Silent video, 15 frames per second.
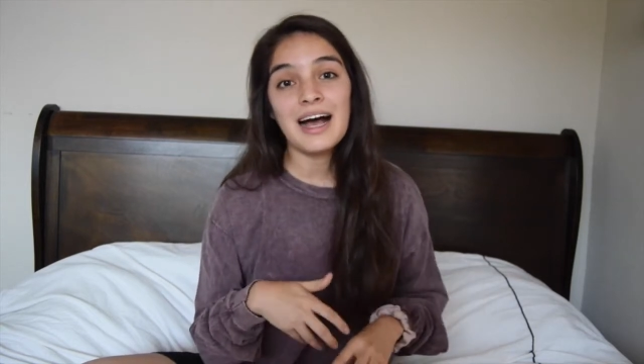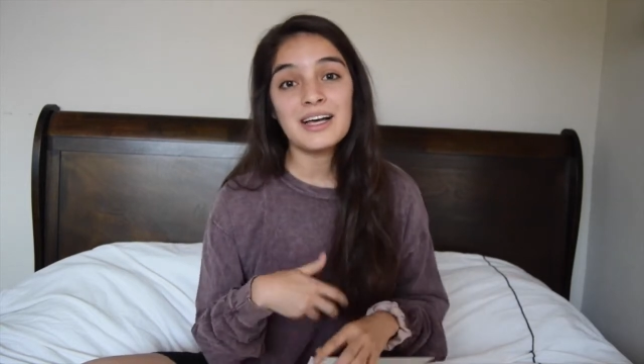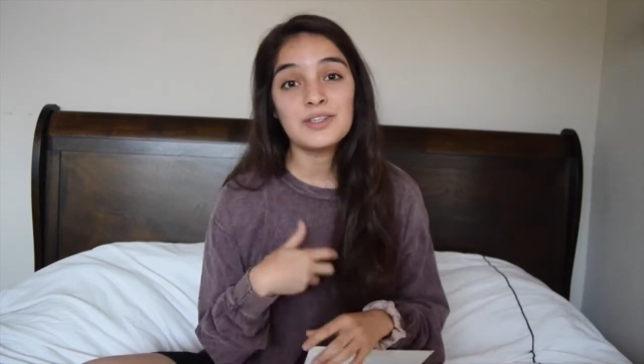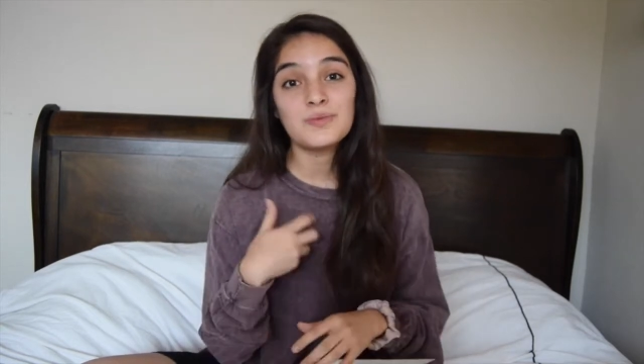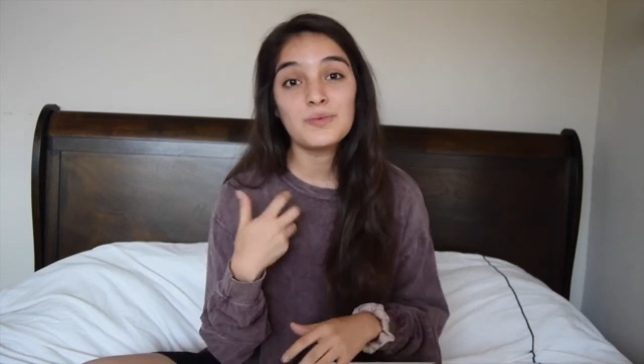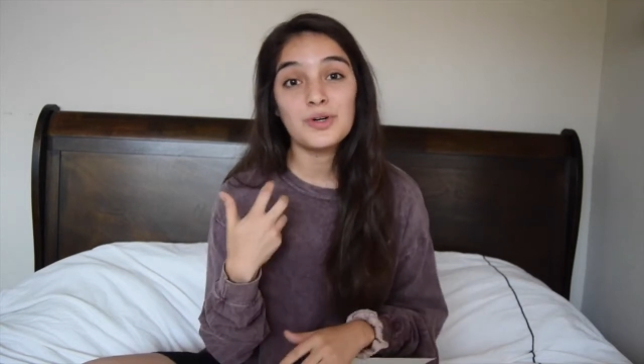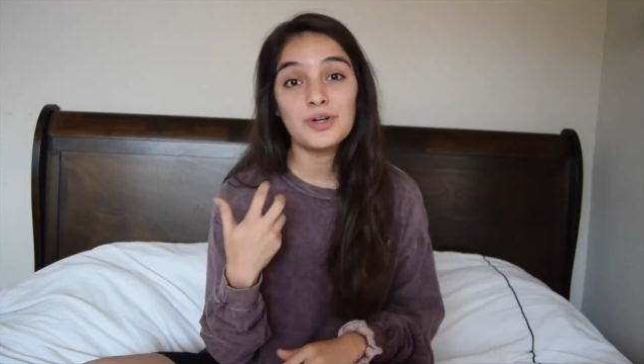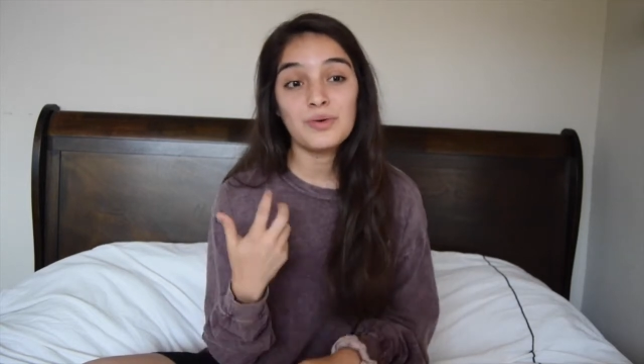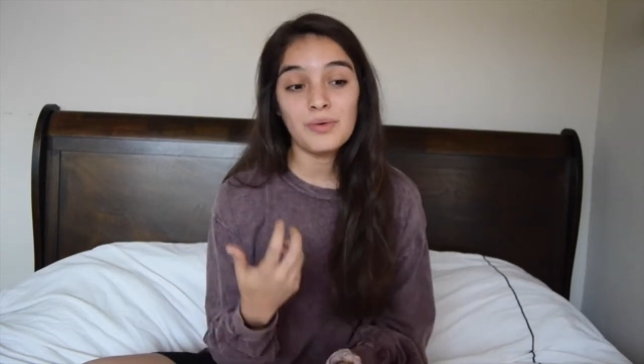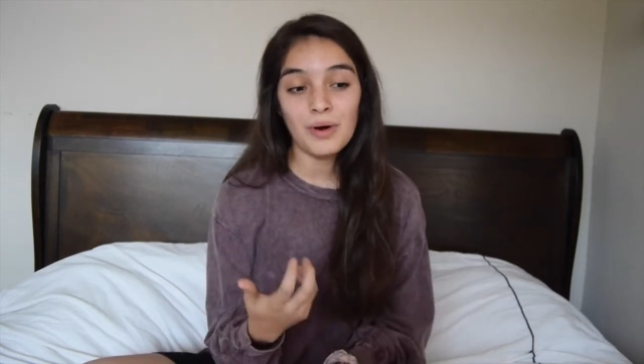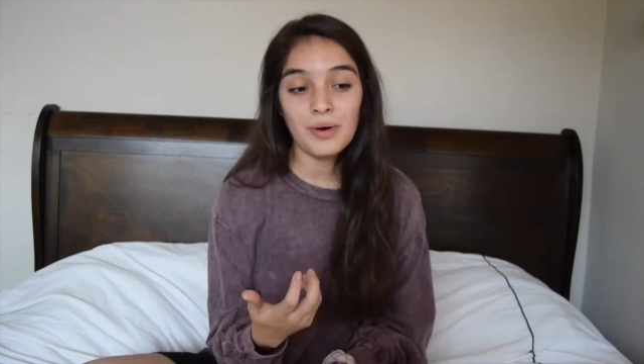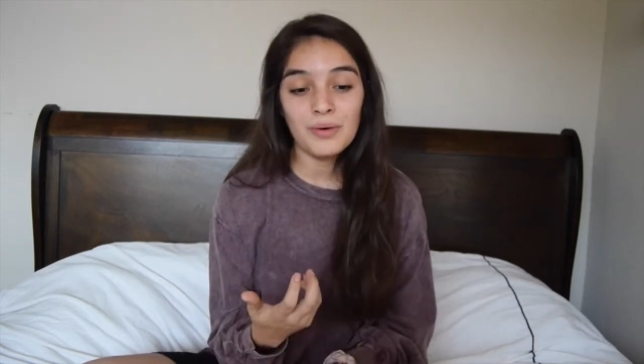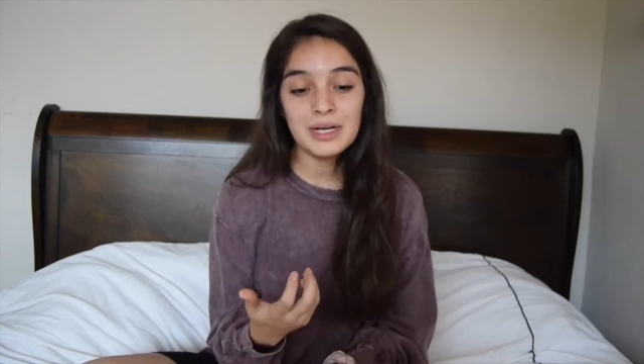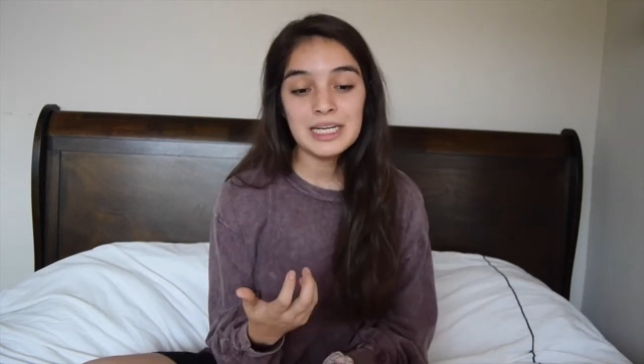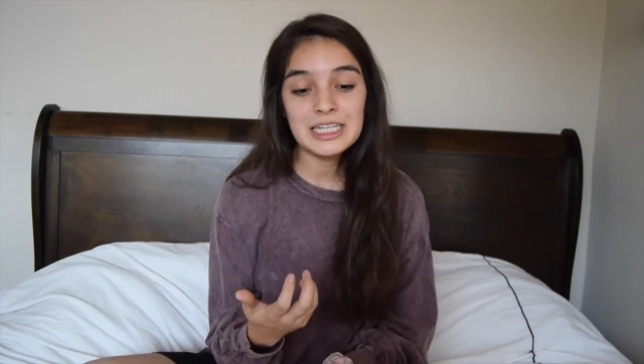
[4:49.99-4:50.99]
as we're
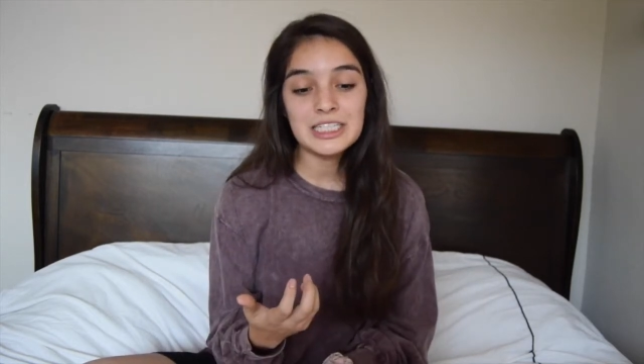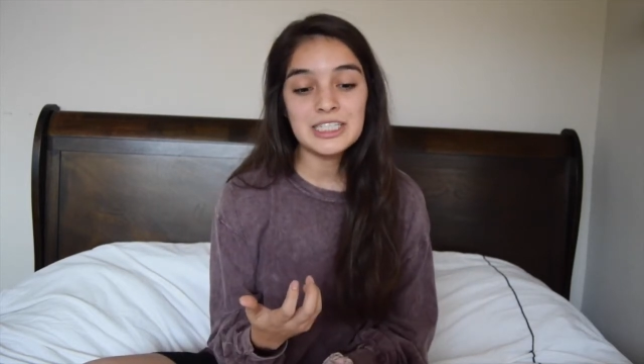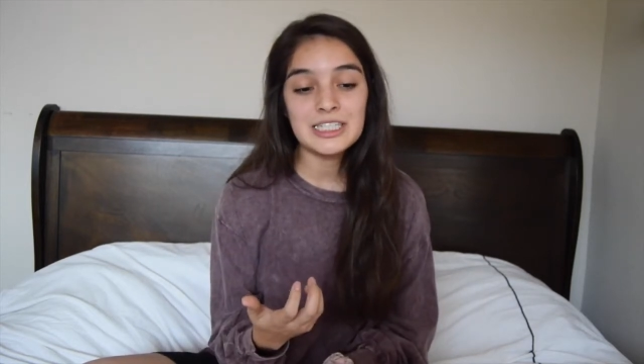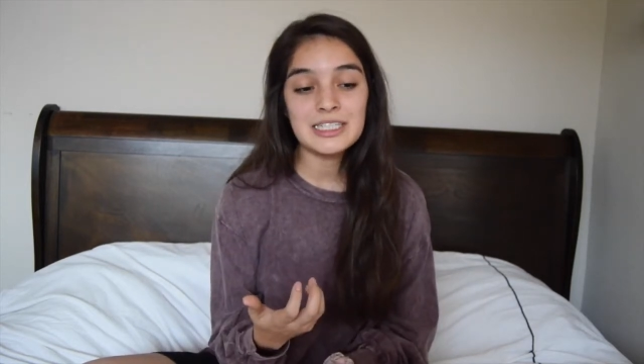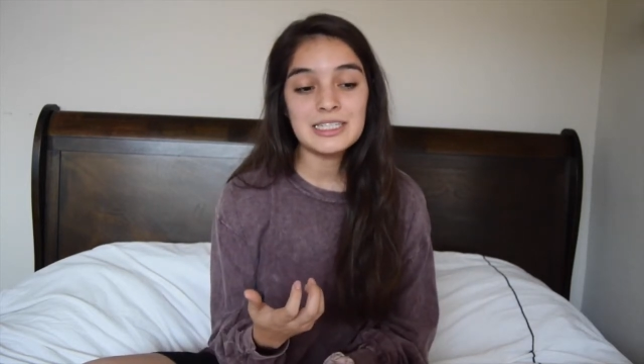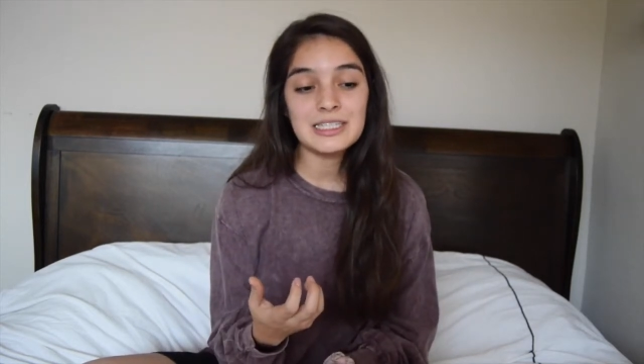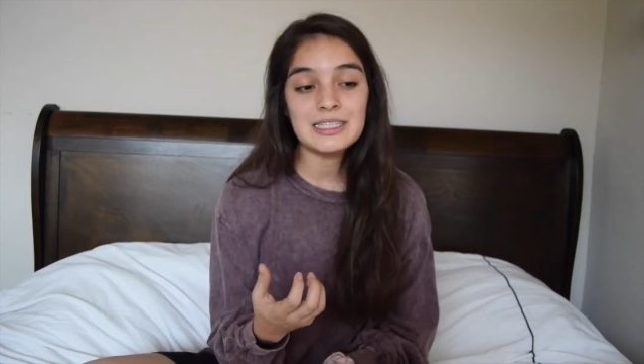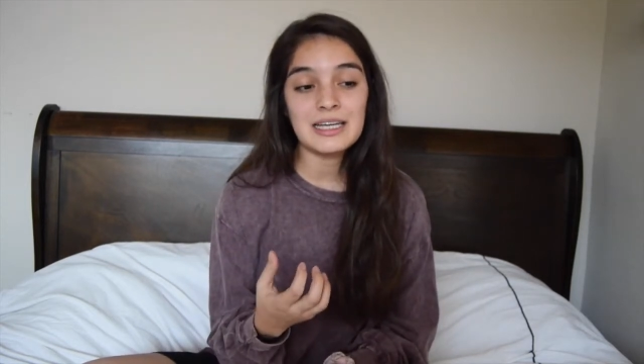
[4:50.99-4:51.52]
growing in Jesus,